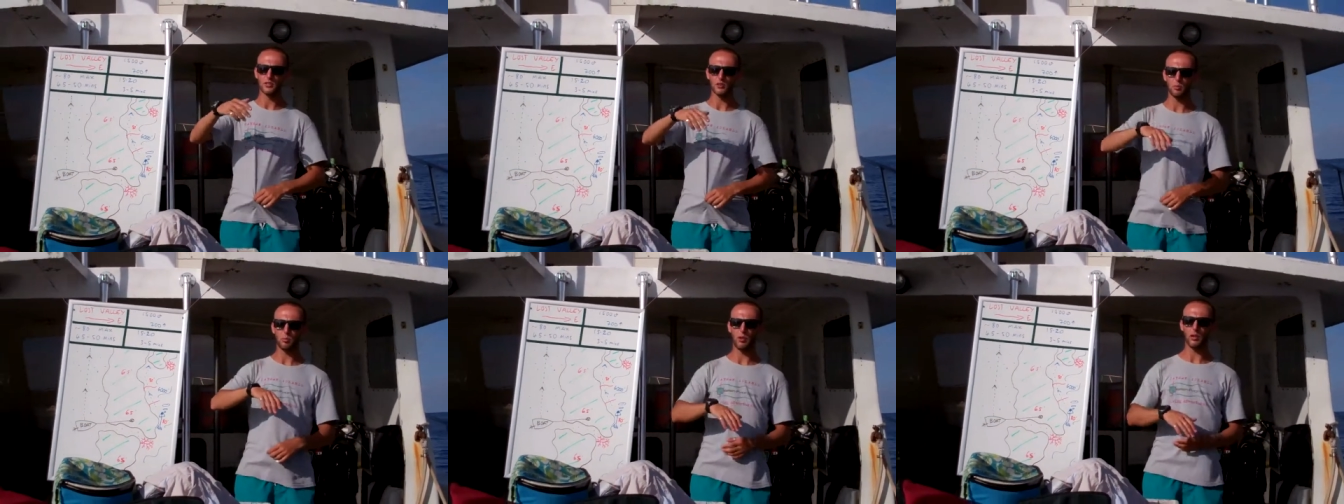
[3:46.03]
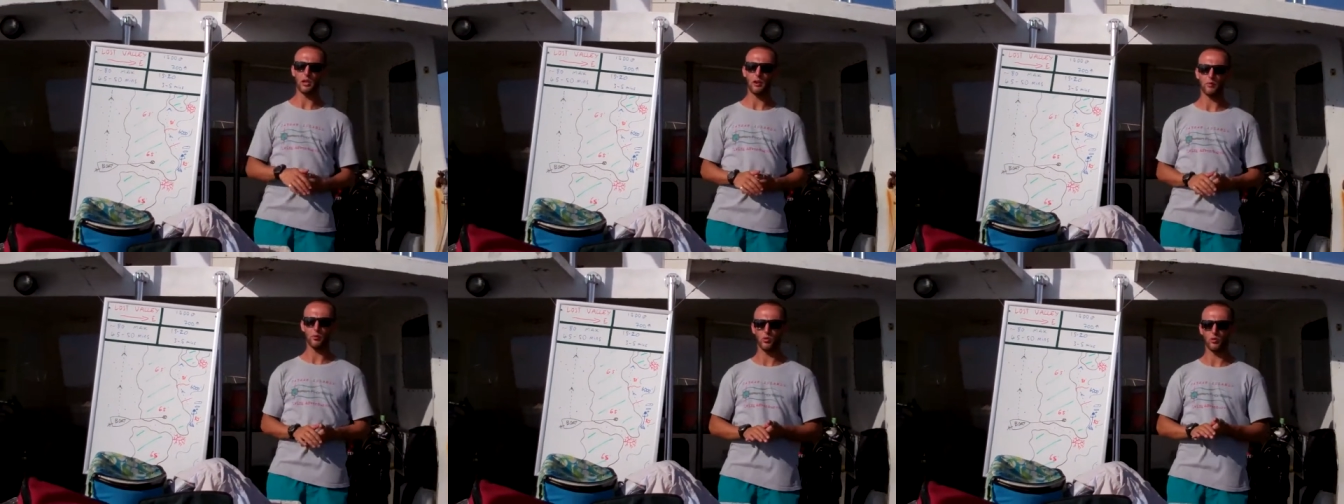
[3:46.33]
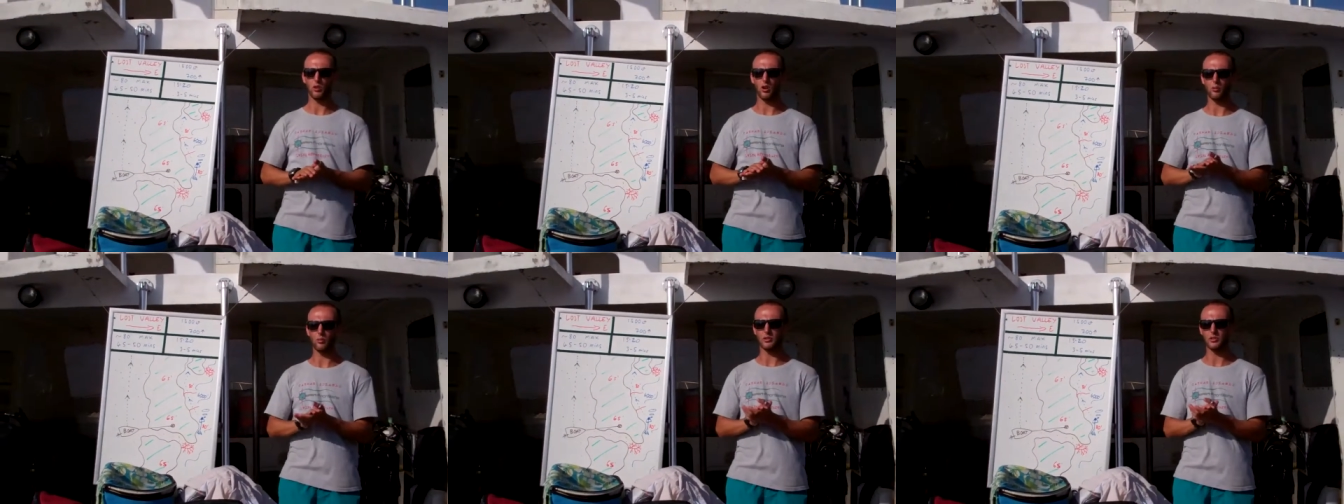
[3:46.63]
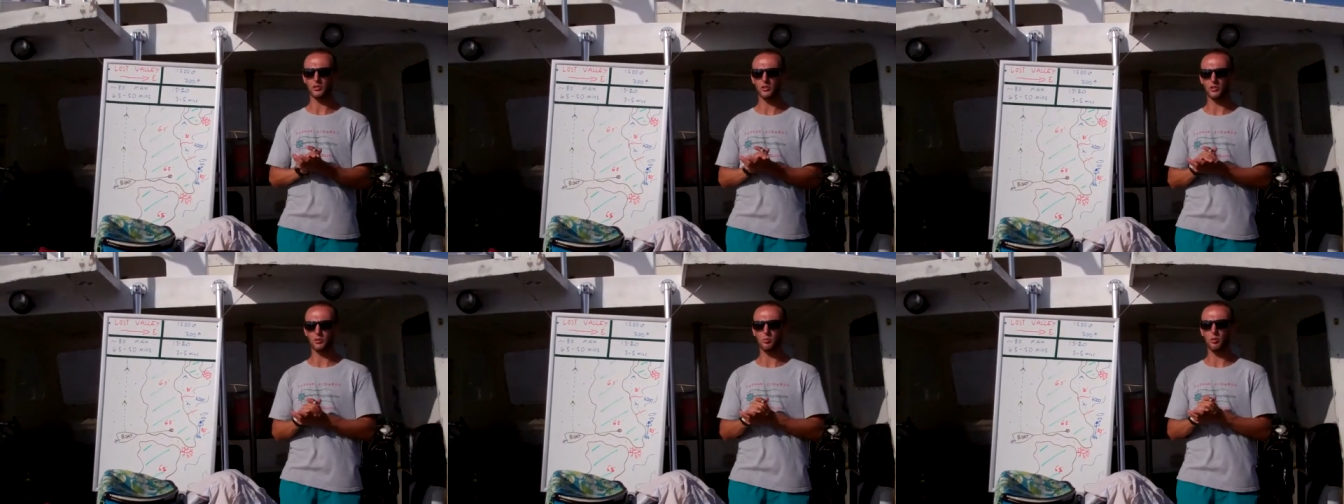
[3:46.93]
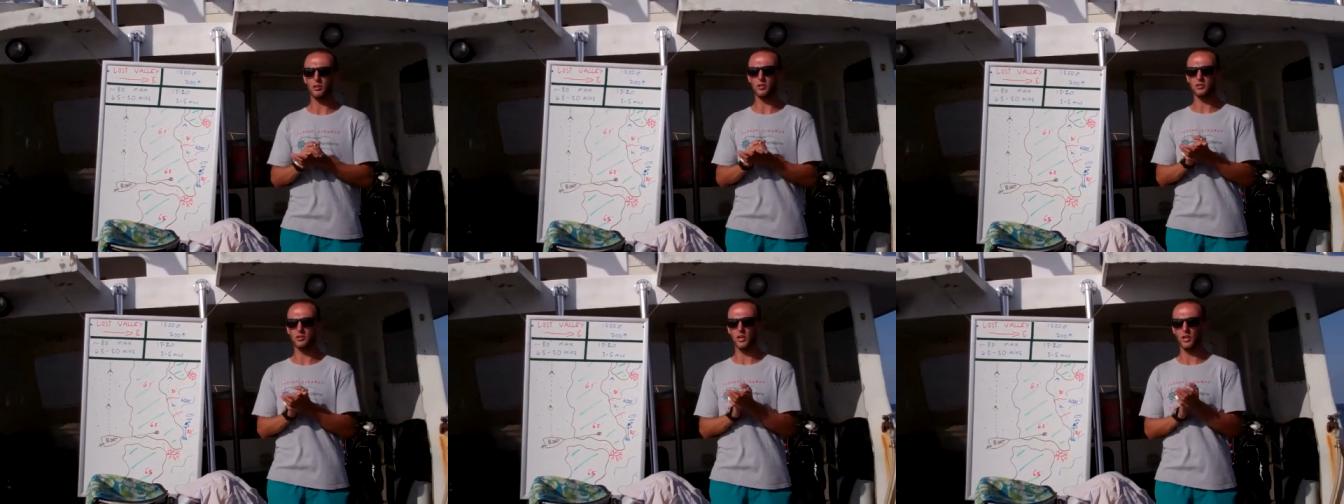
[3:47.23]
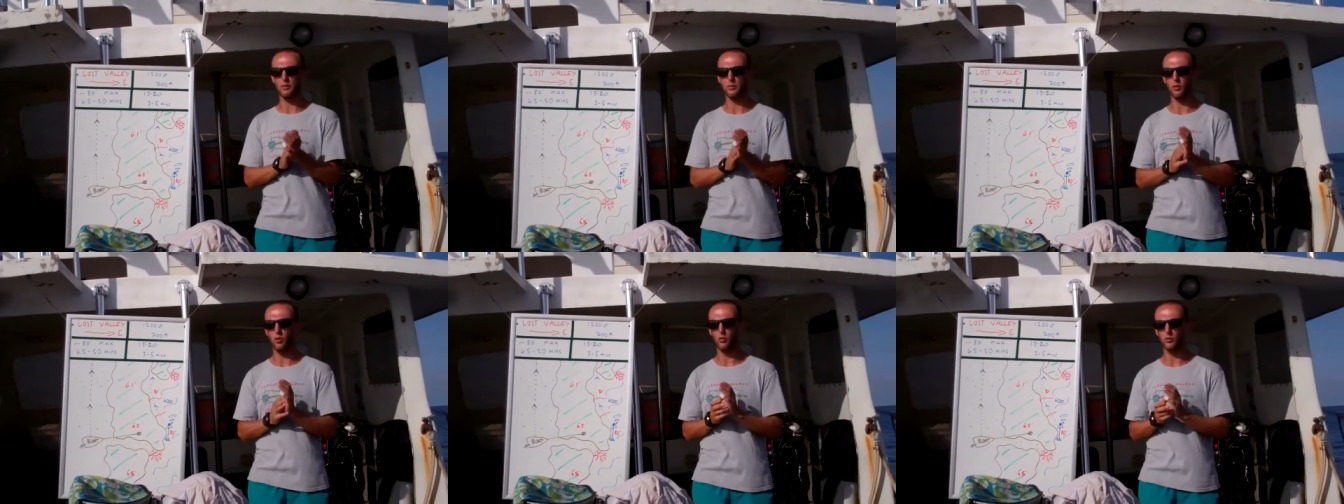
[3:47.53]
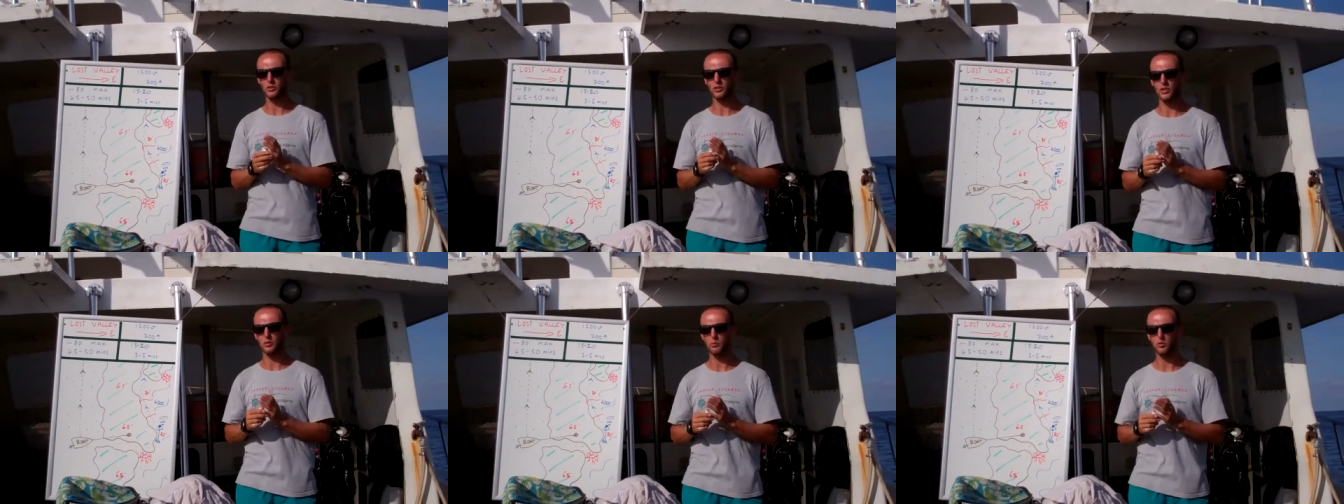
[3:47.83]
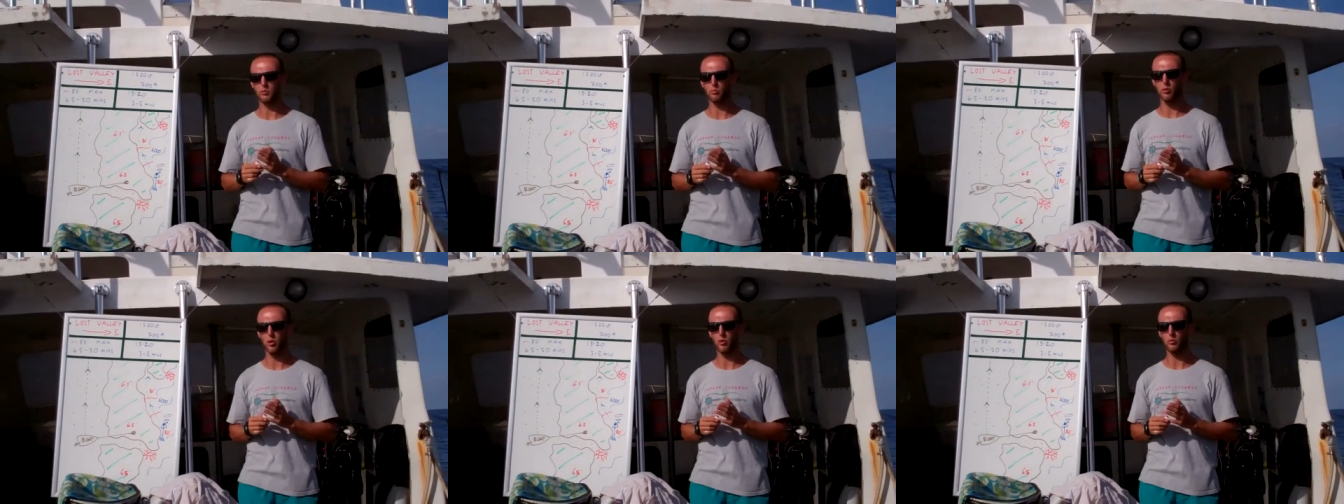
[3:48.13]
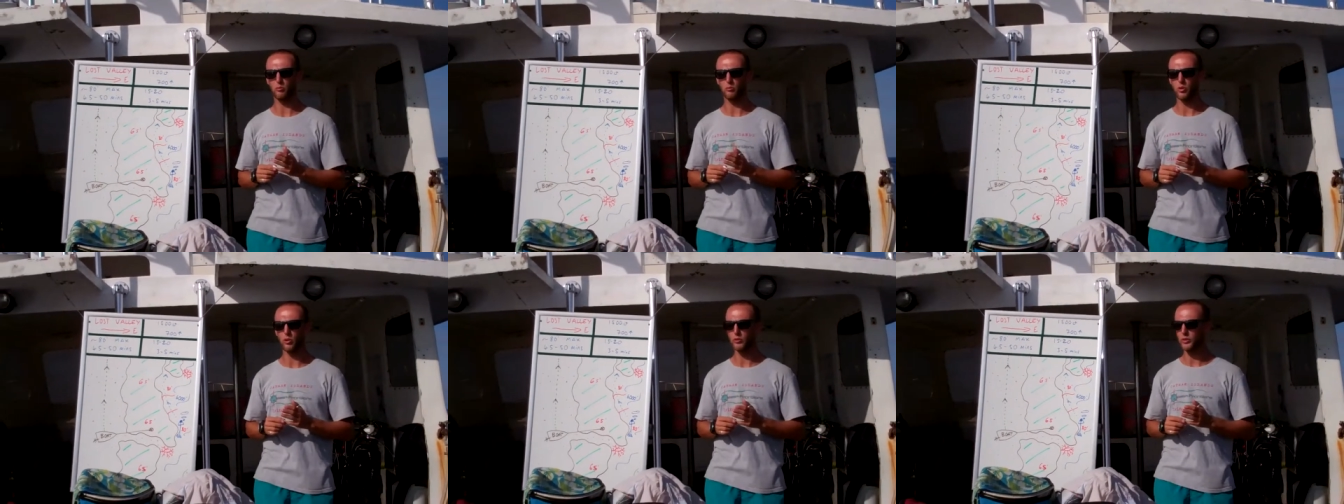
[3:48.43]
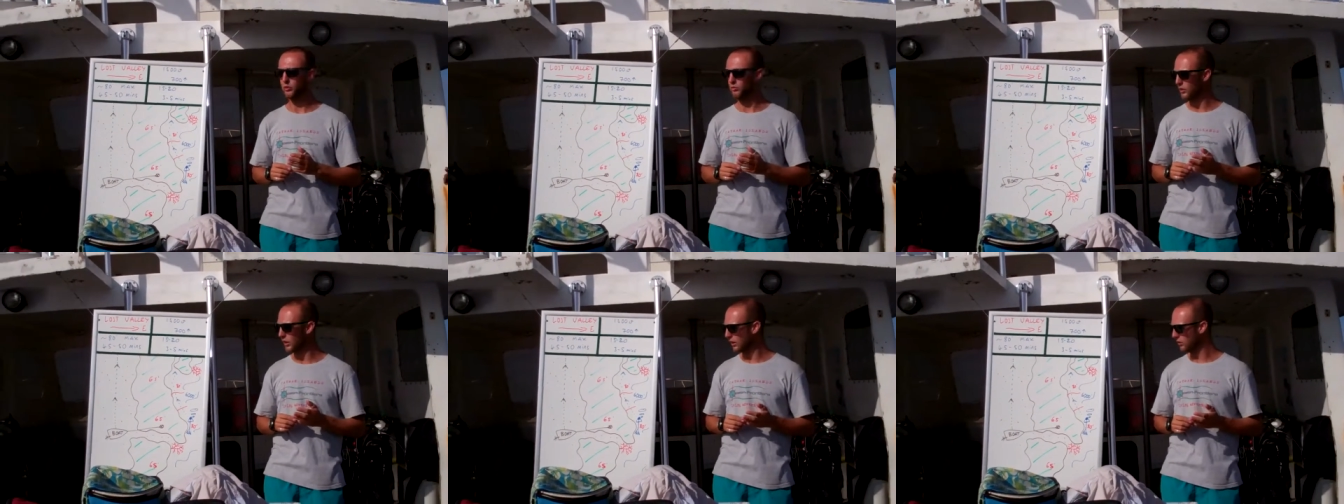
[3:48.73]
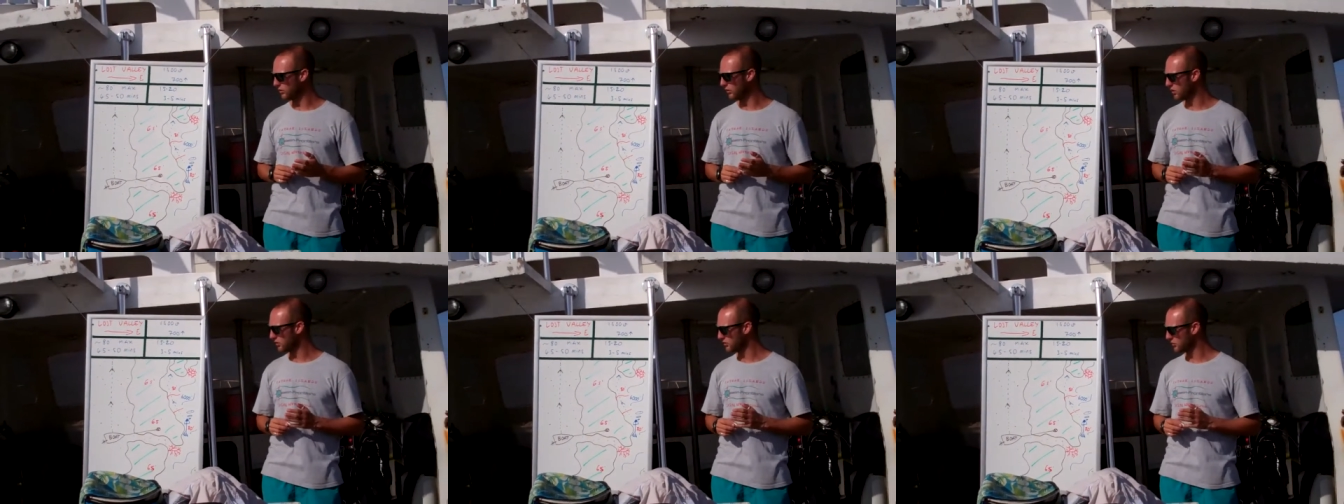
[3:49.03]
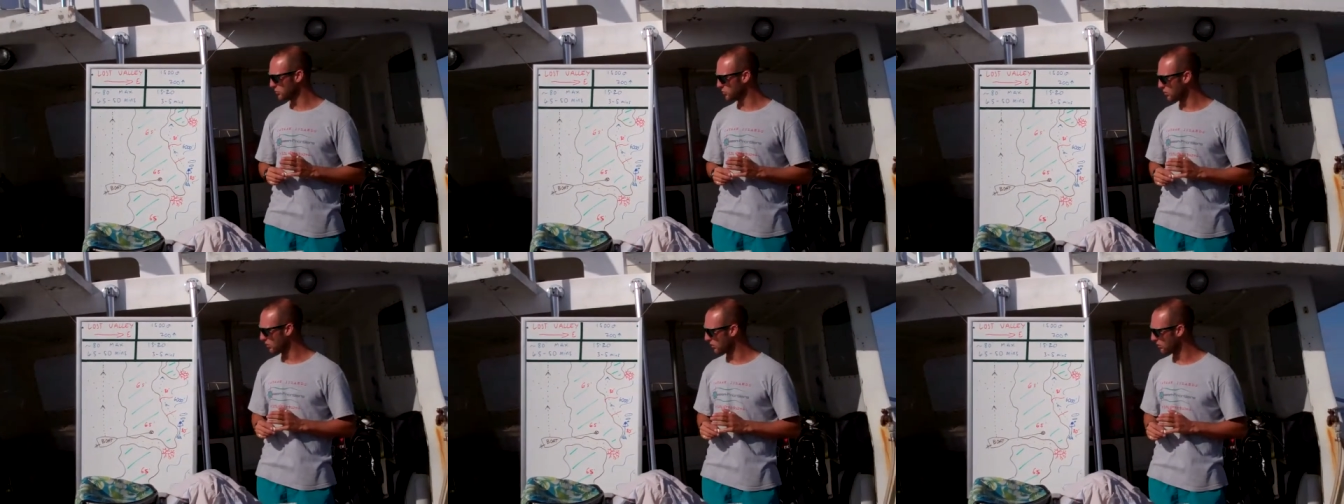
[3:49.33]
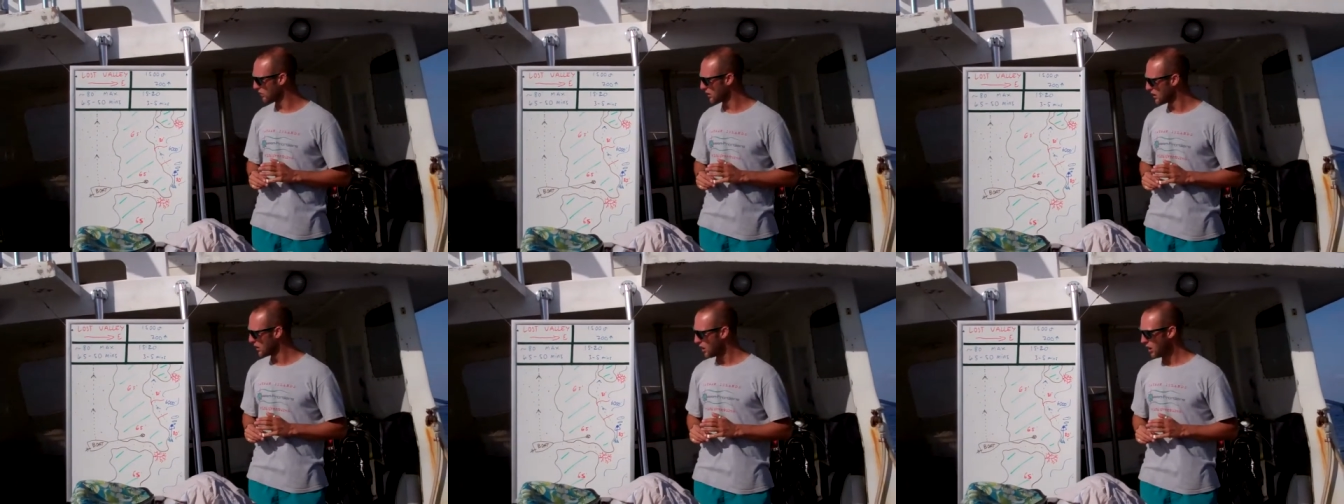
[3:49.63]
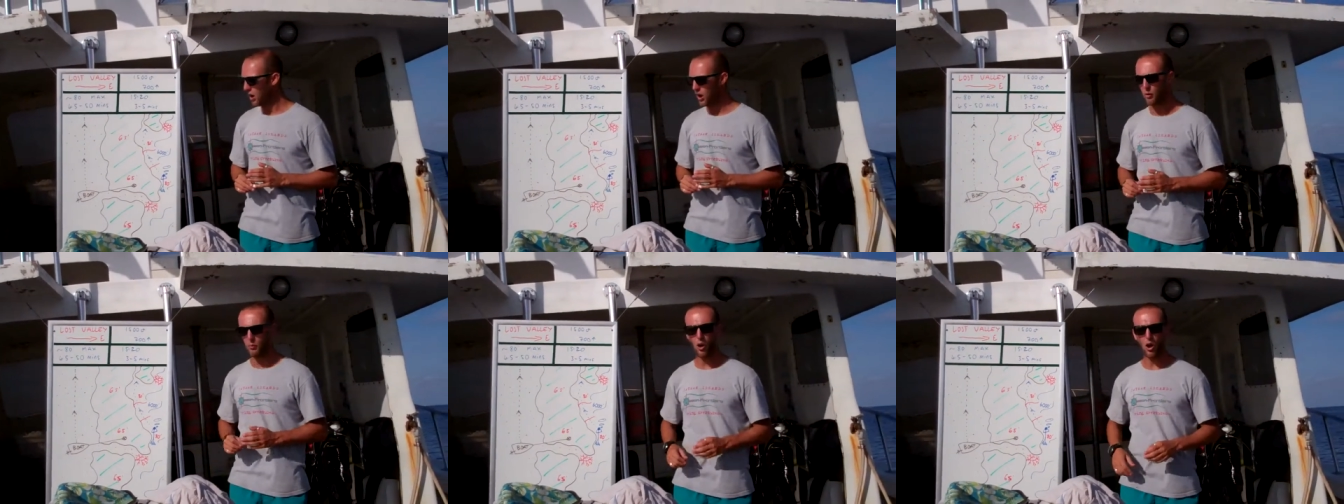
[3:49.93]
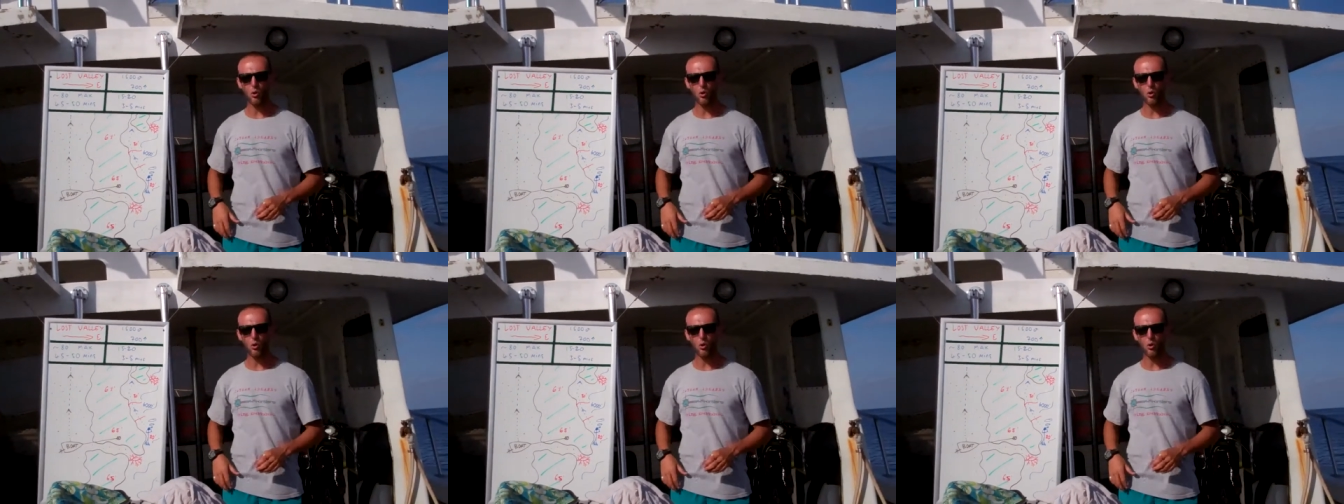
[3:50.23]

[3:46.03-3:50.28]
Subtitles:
to pick everyone up. It's just a bit safer, obviously, with the boat moving around, guys, as well.